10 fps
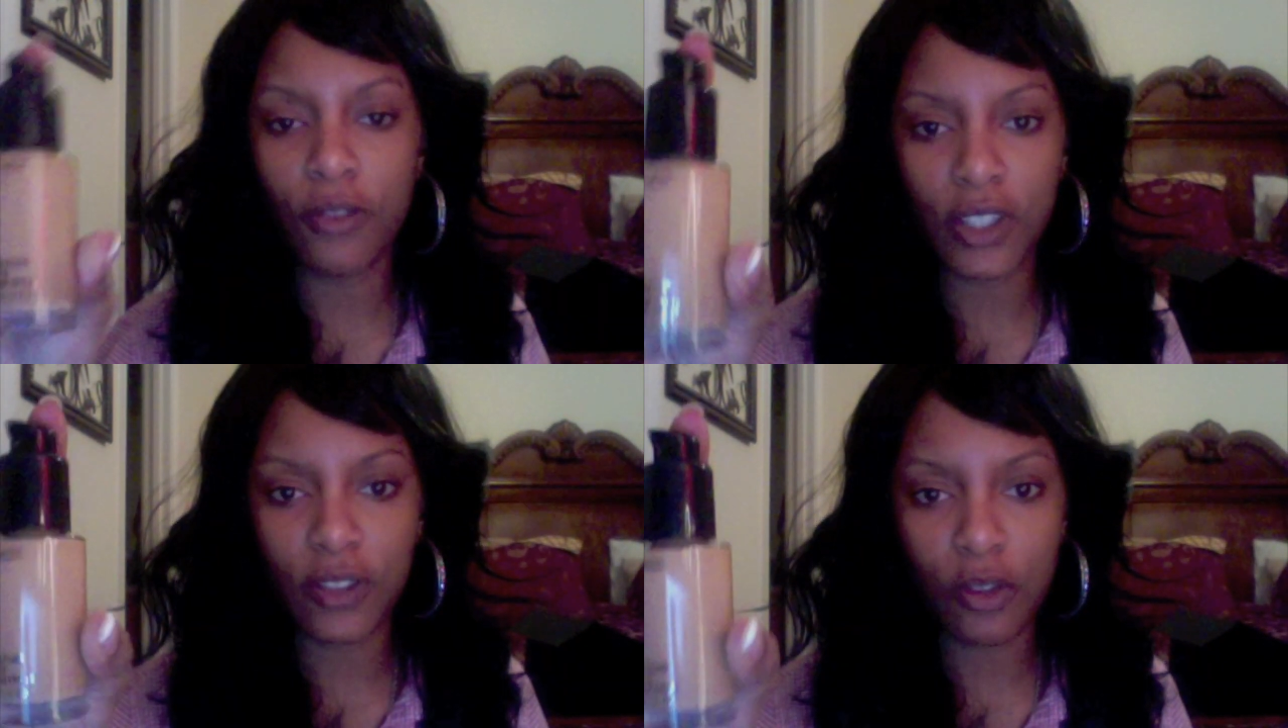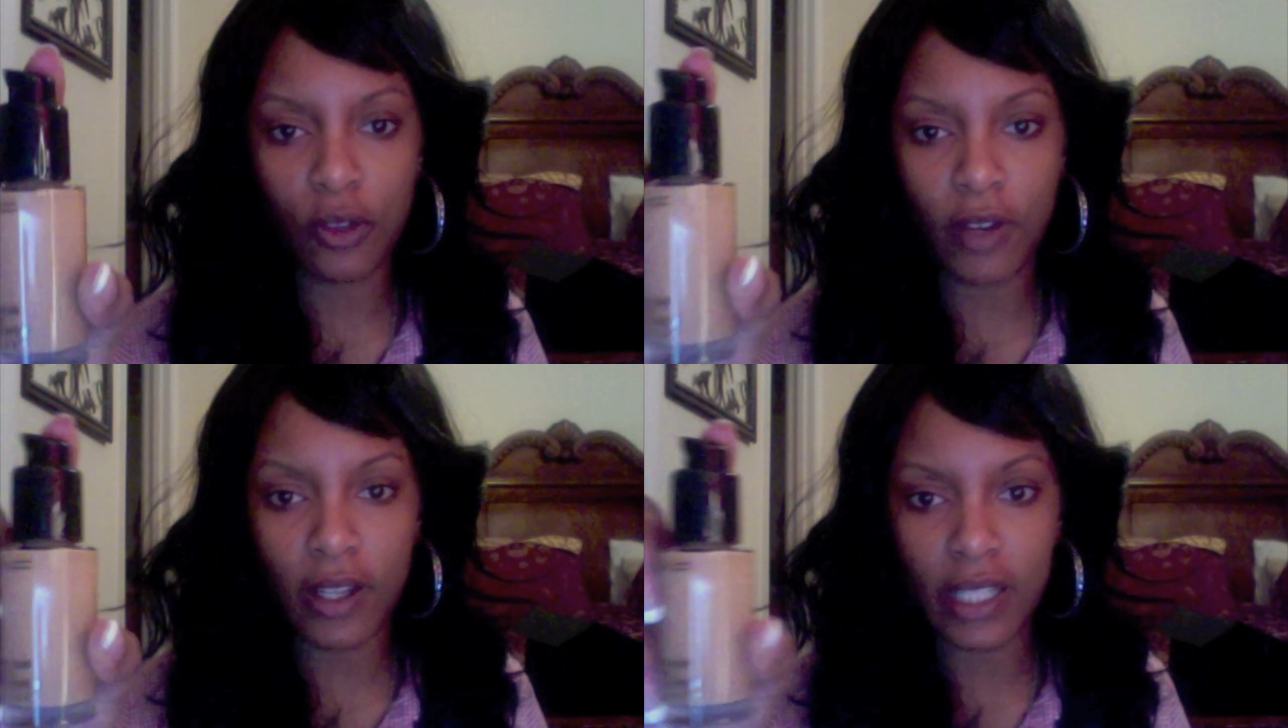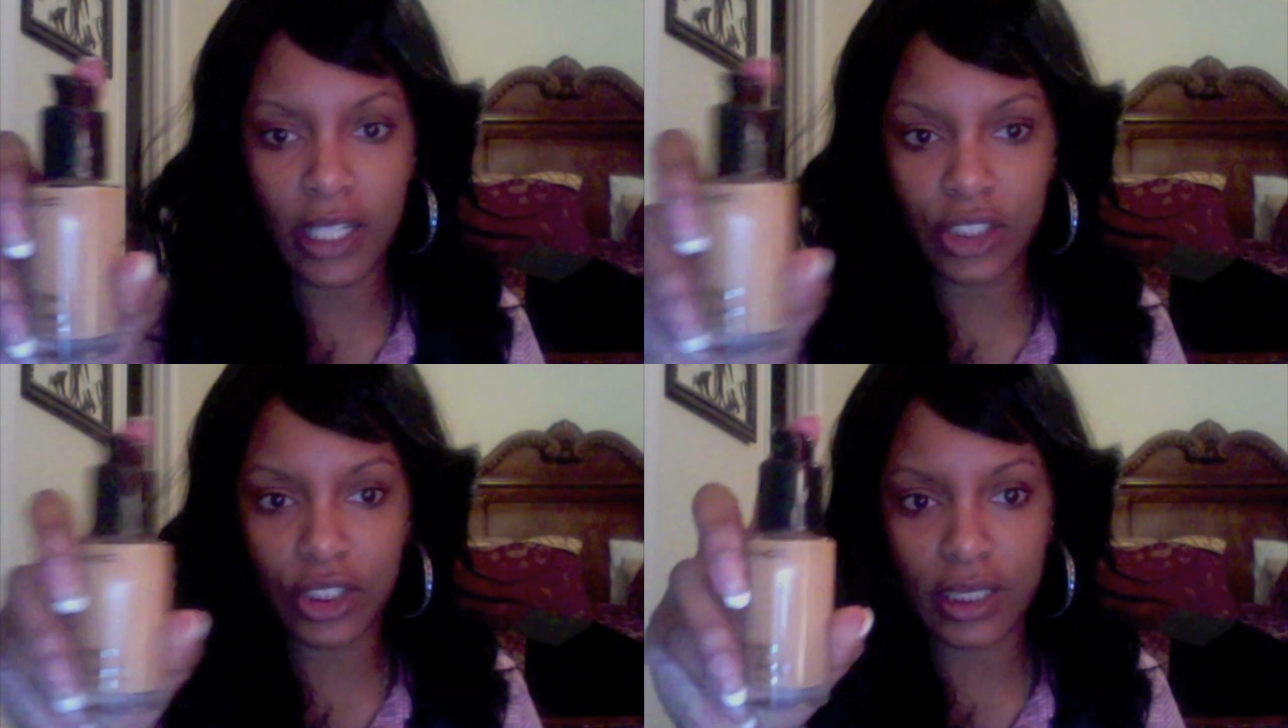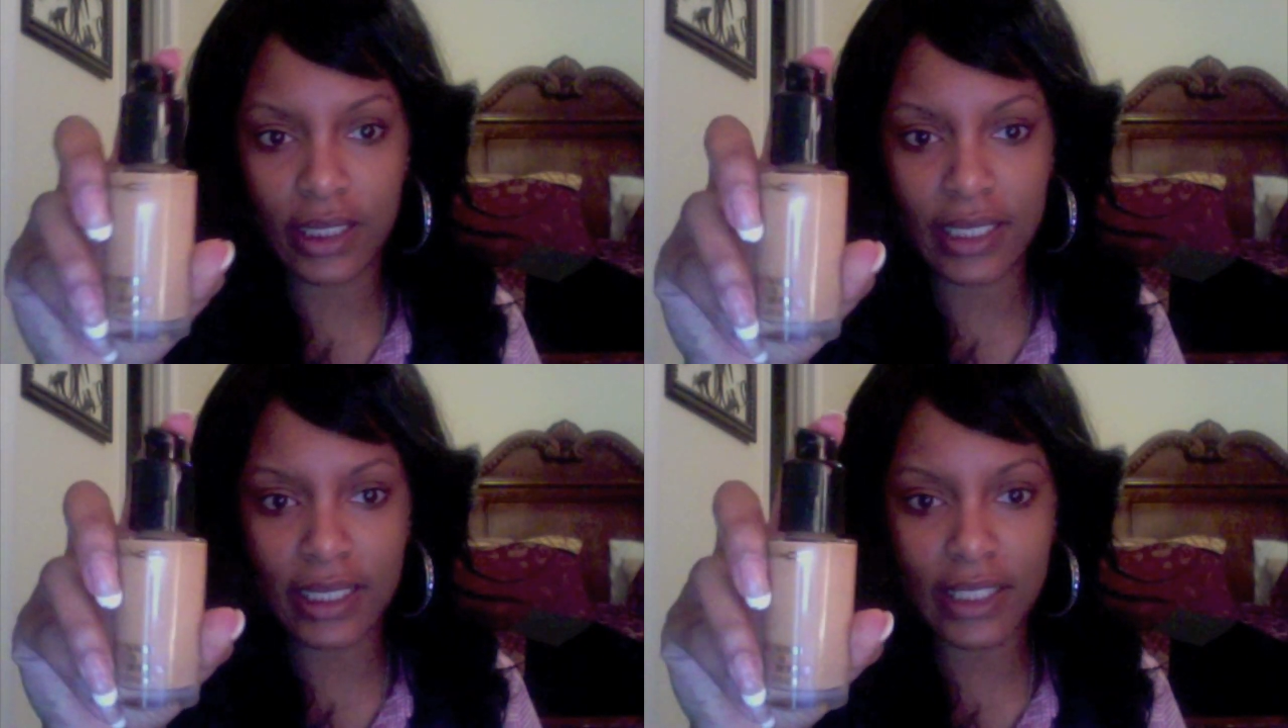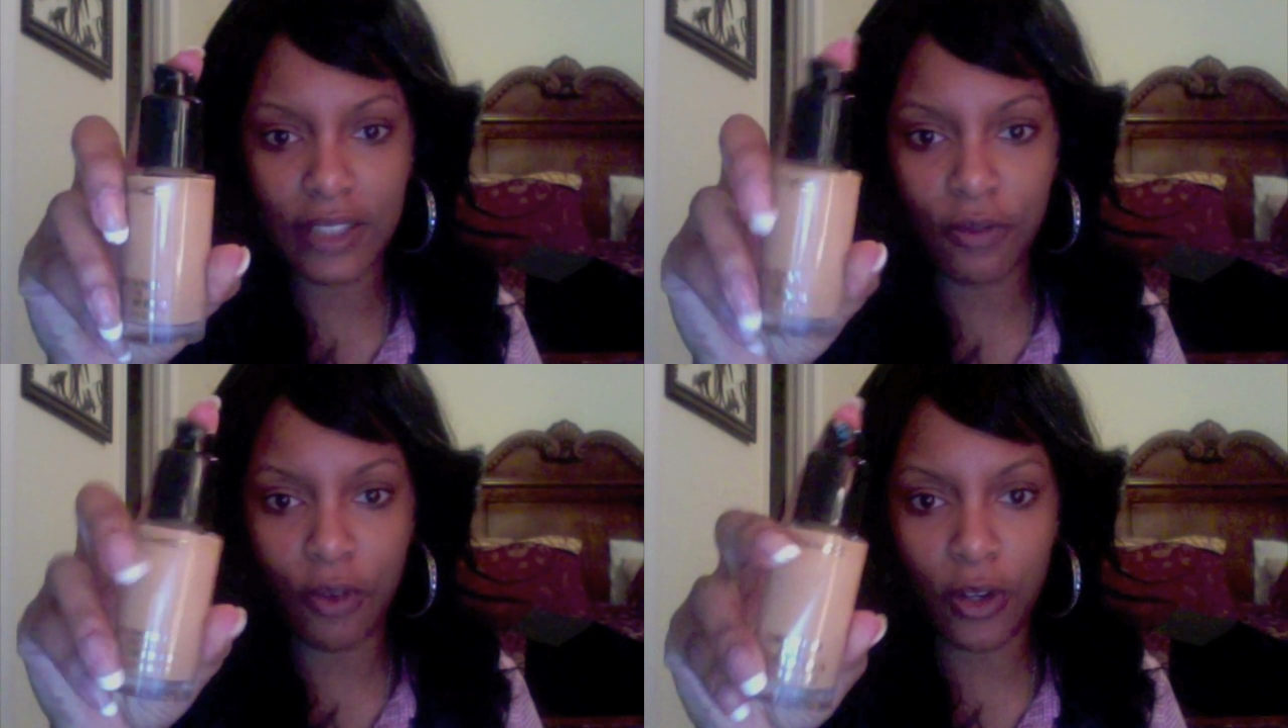Fix Fluid Foundation. It's
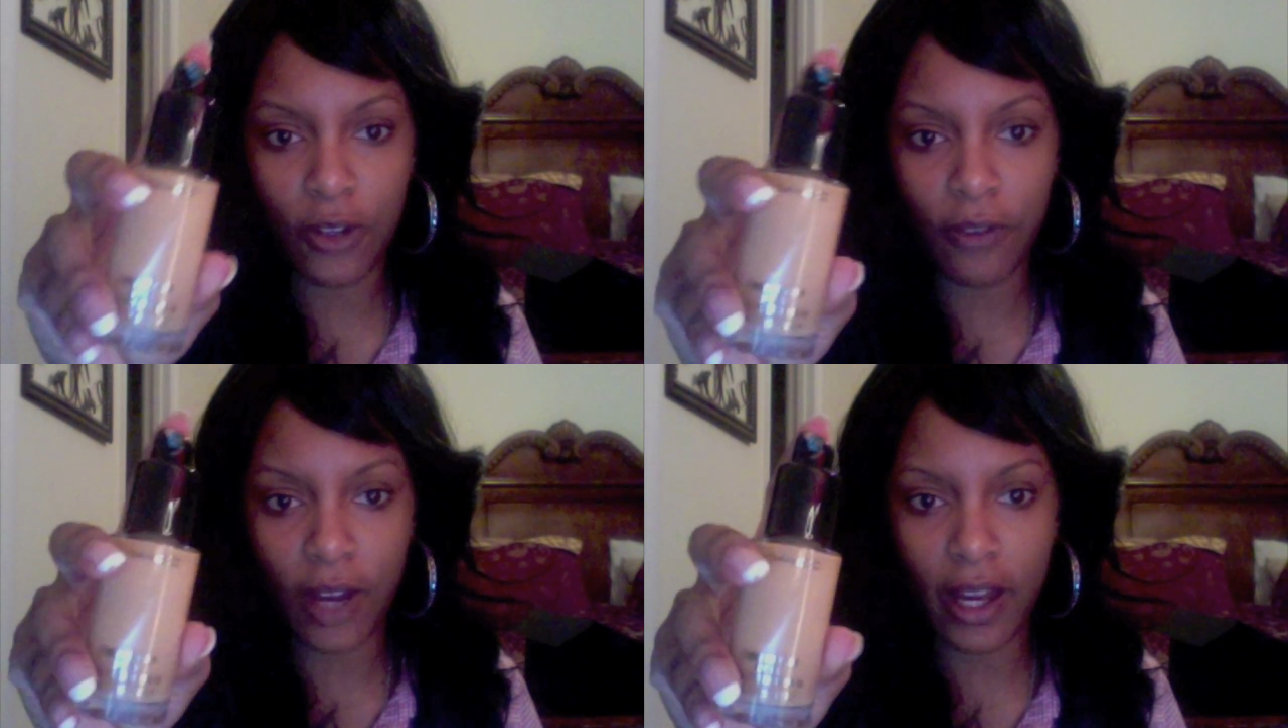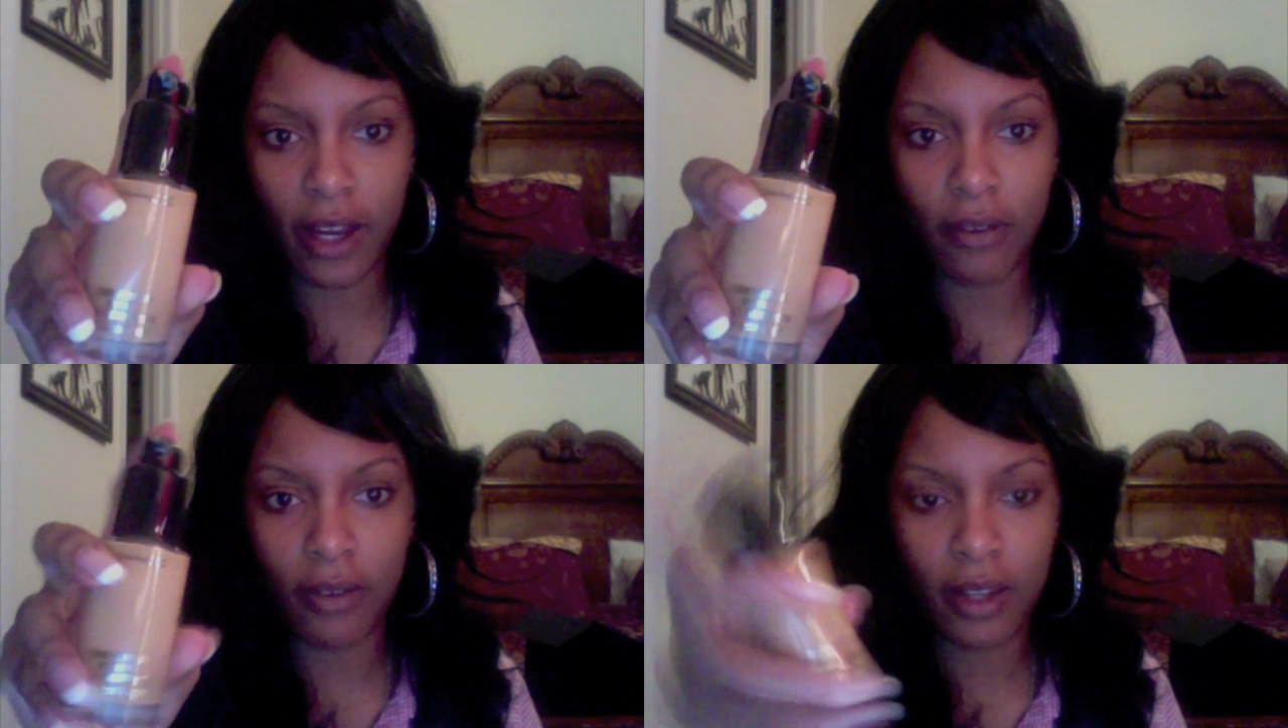NC45.